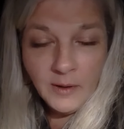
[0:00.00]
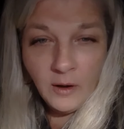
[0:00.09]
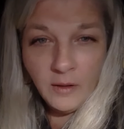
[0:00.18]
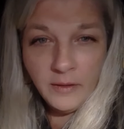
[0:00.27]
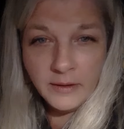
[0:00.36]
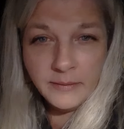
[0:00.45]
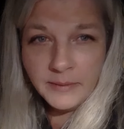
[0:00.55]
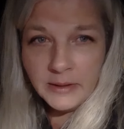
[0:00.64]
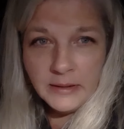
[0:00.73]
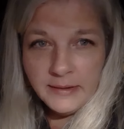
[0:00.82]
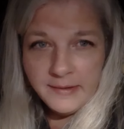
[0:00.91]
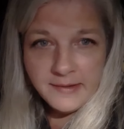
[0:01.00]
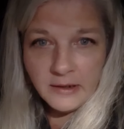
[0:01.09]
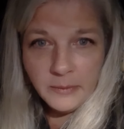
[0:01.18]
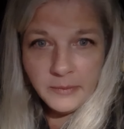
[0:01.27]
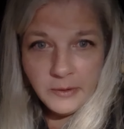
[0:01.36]
all the
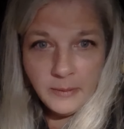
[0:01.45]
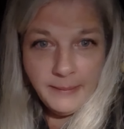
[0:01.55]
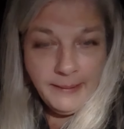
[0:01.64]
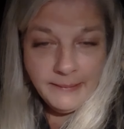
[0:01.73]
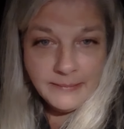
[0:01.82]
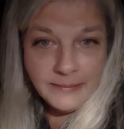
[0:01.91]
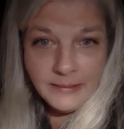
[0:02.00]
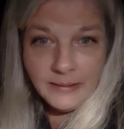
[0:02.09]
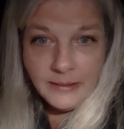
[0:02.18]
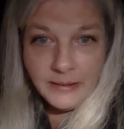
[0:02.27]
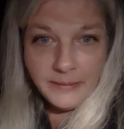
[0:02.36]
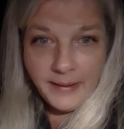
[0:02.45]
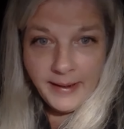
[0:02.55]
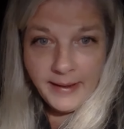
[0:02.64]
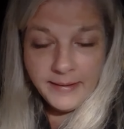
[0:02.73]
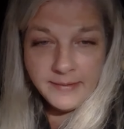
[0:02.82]
studying we do about, you know,
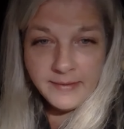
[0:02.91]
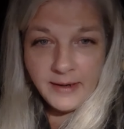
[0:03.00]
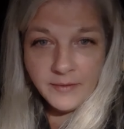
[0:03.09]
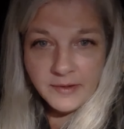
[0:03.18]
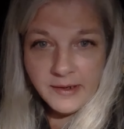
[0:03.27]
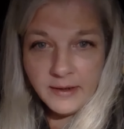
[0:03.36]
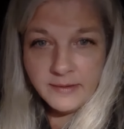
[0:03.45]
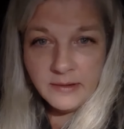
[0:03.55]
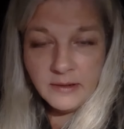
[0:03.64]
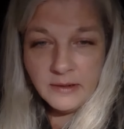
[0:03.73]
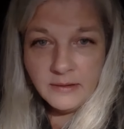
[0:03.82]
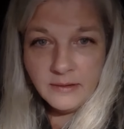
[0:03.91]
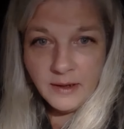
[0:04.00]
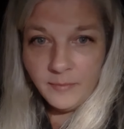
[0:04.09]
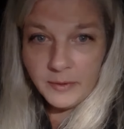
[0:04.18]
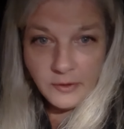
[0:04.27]
ads and advertising, and
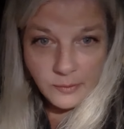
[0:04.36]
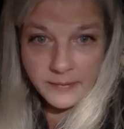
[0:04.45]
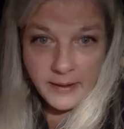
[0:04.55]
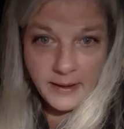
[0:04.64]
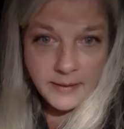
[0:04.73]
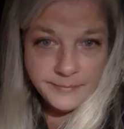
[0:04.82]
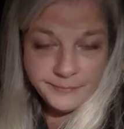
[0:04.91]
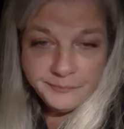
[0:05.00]
I've been doing that.